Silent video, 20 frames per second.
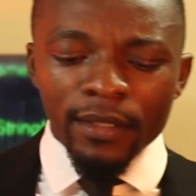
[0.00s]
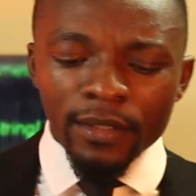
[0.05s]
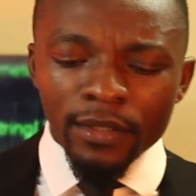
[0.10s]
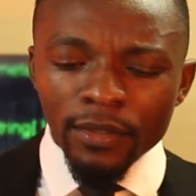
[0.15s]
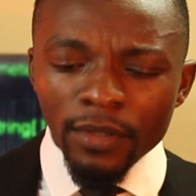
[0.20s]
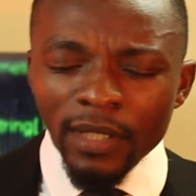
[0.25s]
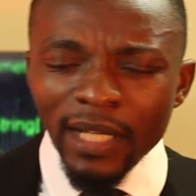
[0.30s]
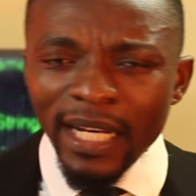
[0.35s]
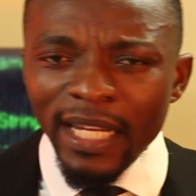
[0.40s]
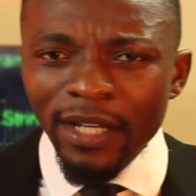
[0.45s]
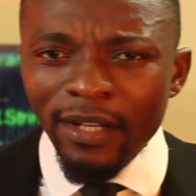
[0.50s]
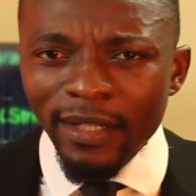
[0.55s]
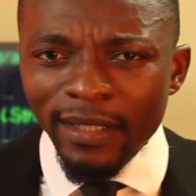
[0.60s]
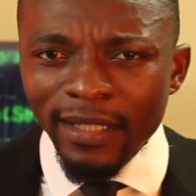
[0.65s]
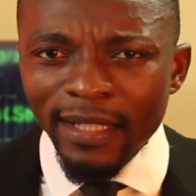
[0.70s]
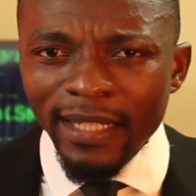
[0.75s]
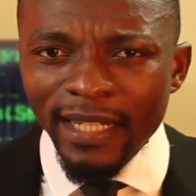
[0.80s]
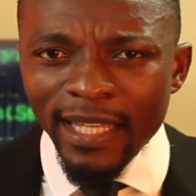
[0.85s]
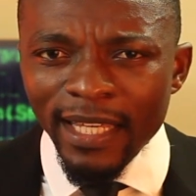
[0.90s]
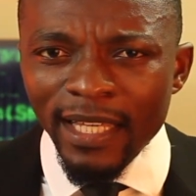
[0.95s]
You click on
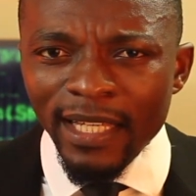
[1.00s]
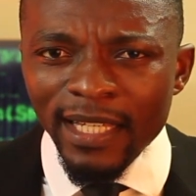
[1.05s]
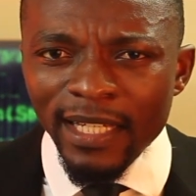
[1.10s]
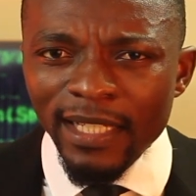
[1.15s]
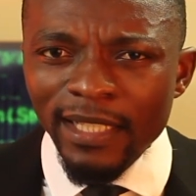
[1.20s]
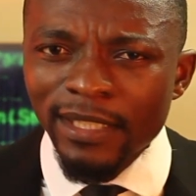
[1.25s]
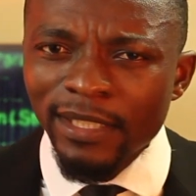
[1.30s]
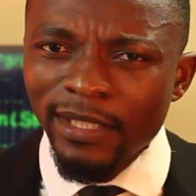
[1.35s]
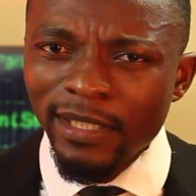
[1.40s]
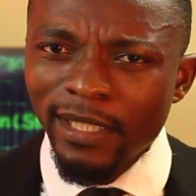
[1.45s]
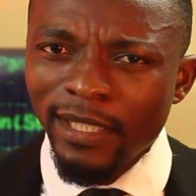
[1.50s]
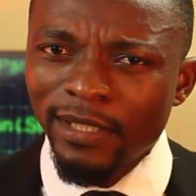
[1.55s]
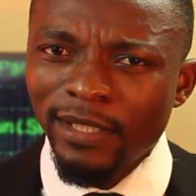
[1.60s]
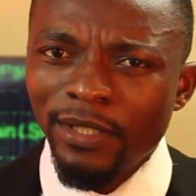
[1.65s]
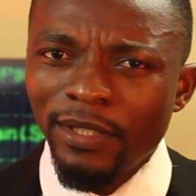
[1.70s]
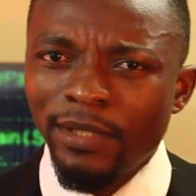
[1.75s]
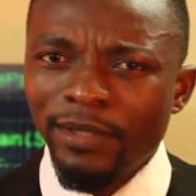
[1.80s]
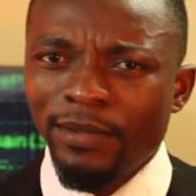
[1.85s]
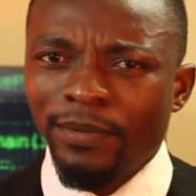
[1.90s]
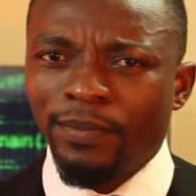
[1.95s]
the link, you don't
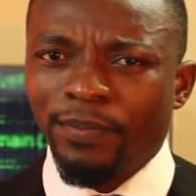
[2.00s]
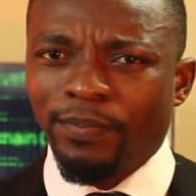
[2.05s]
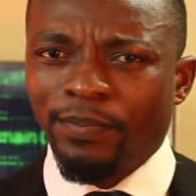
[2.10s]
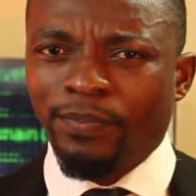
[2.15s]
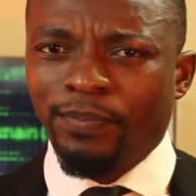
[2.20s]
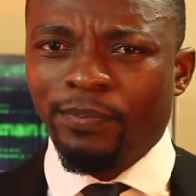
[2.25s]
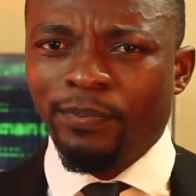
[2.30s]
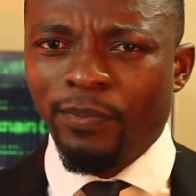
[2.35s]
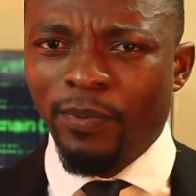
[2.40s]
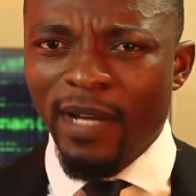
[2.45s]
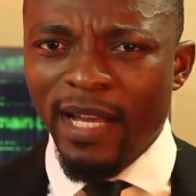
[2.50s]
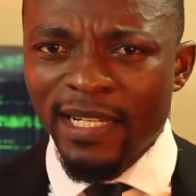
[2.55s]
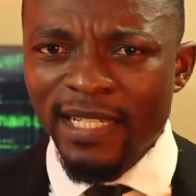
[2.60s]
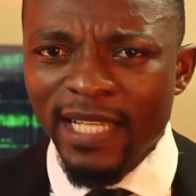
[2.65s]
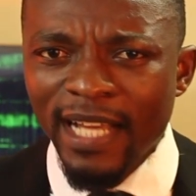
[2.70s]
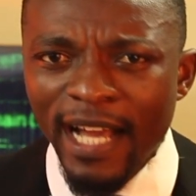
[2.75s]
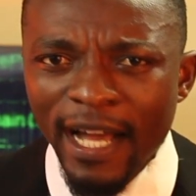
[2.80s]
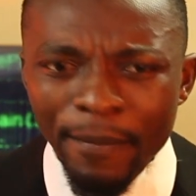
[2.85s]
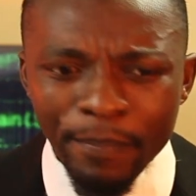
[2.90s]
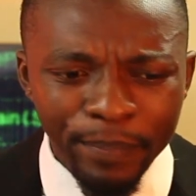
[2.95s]
know what
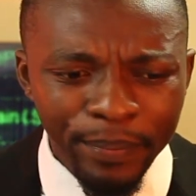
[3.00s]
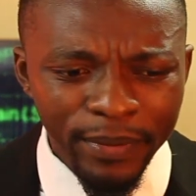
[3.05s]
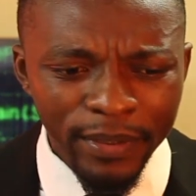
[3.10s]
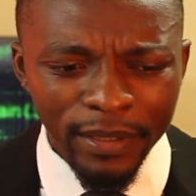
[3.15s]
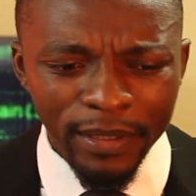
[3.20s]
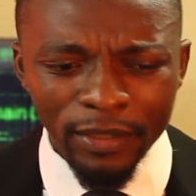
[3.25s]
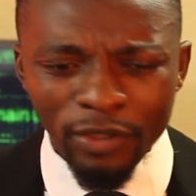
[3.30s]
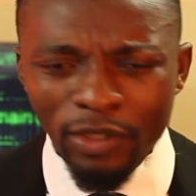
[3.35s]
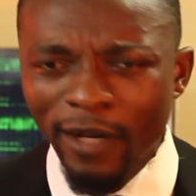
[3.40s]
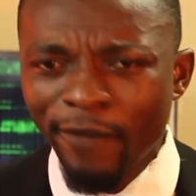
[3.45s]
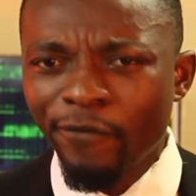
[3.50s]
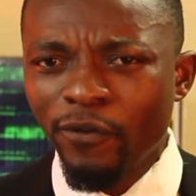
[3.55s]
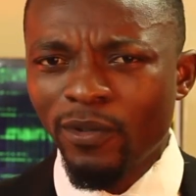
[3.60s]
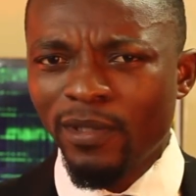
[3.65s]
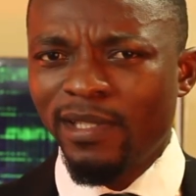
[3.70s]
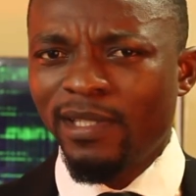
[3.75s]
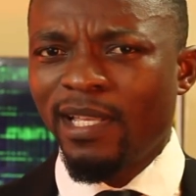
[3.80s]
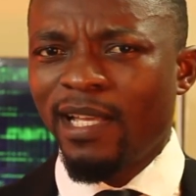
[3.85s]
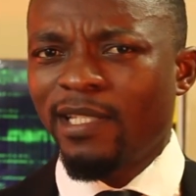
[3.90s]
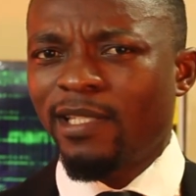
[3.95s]
happened, your phone
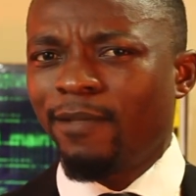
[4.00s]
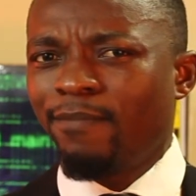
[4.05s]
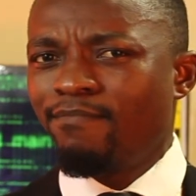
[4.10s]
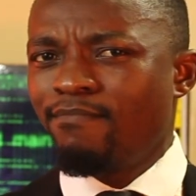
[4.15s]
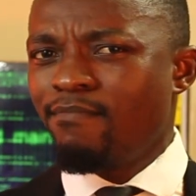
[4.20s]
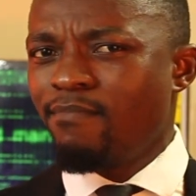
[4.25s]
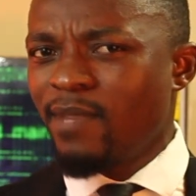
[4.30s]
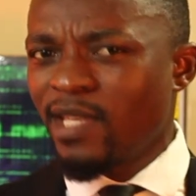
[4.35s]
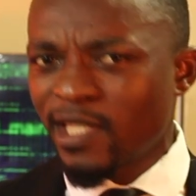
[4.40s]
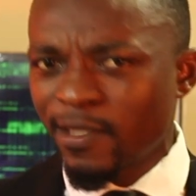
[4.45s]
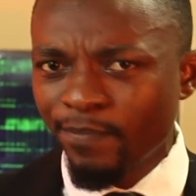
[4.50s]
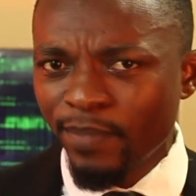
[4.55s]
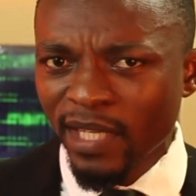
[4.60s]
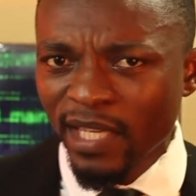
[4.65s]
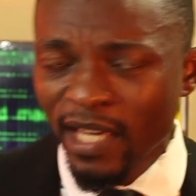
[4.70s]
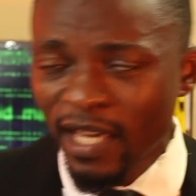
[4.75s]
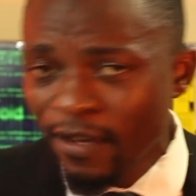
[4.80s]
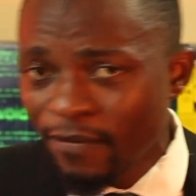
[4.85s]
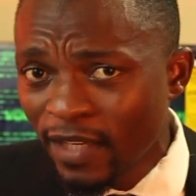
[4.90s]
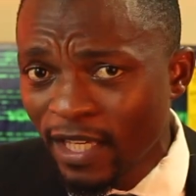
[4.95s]
starts
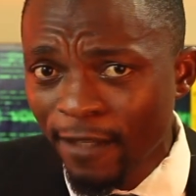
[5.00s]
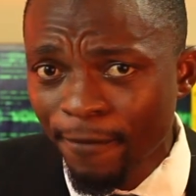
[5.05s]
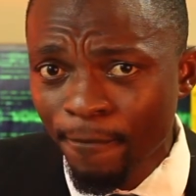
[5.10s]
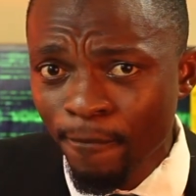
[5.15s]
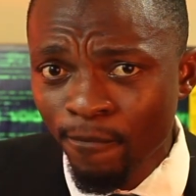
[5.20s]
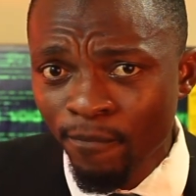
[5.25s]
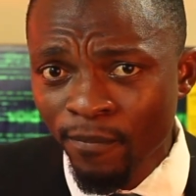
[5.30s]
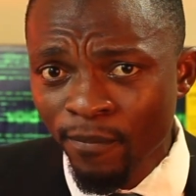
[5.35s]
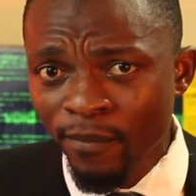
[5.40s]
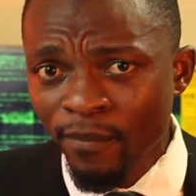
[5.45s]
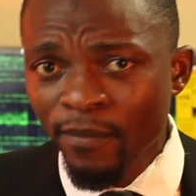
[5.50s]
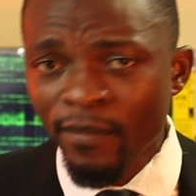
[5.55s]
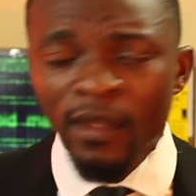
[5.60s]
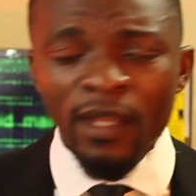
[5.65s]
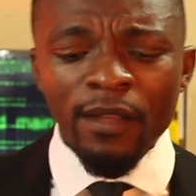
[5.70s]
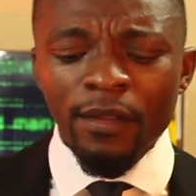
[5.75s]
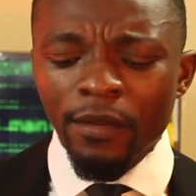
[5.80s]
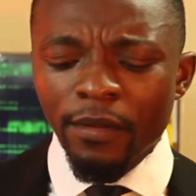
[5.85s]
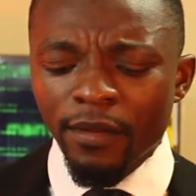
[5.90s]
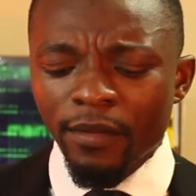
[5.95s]
misbehaving.
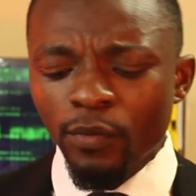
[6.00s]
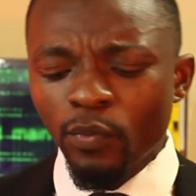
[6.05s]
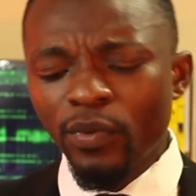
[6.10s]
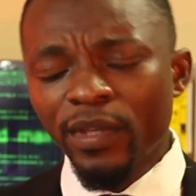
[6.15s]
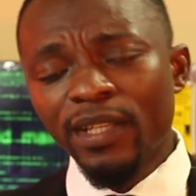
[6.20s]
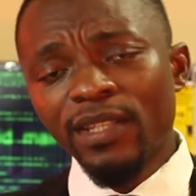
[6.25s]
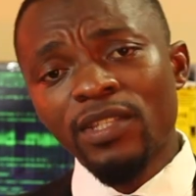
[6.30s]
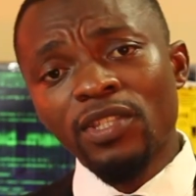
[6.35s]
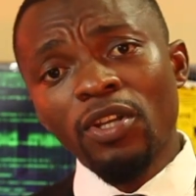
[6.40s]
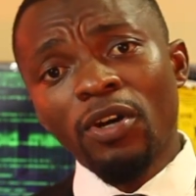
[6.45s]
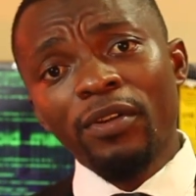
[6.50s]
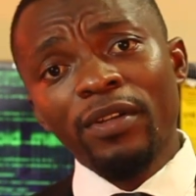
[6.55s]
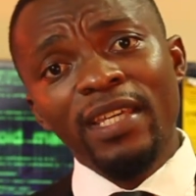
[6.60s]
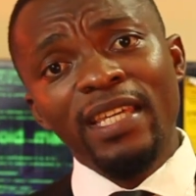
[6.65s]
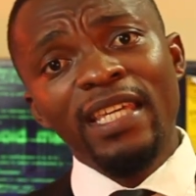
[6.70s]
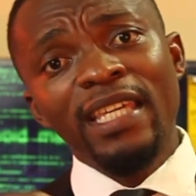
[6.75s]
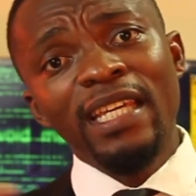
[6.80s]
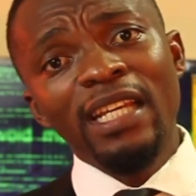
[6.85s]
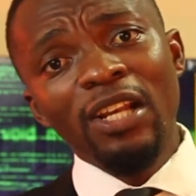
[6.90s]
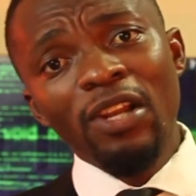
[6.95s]
We install
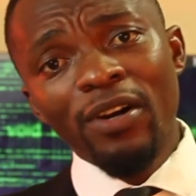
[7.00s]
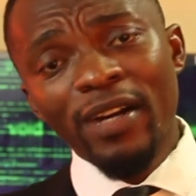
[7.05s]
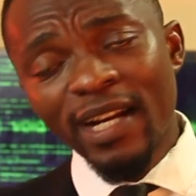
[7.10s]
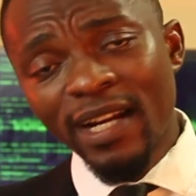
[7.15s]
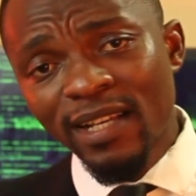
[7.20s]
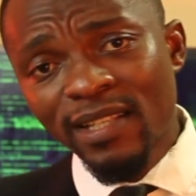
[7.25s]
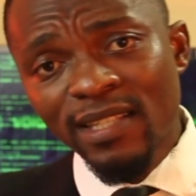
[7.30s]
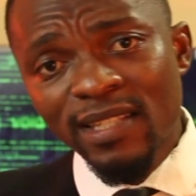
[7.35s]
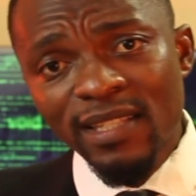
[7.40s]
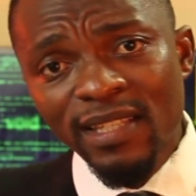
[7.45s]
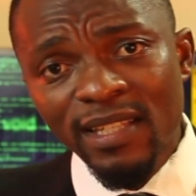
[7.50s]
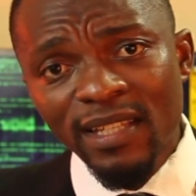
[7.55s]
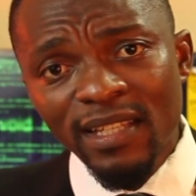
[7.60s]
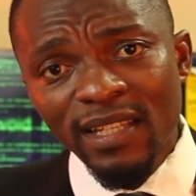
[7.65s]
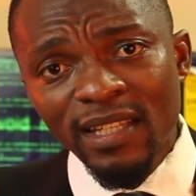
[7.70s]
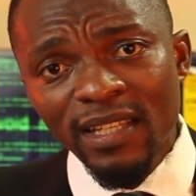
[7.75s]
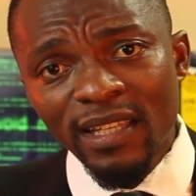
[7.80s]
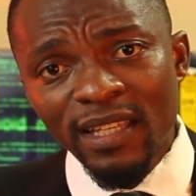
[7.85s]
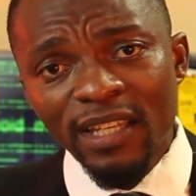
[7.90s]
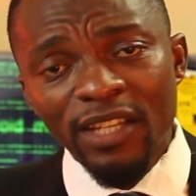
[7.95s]
keyloggers
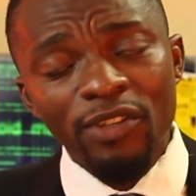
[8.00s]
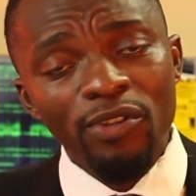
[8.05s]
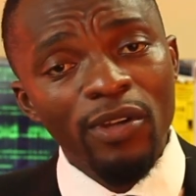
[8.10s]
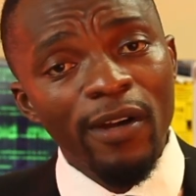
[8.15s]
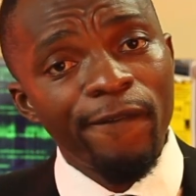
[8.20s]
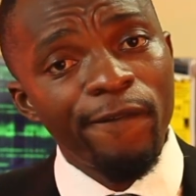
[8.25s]
in your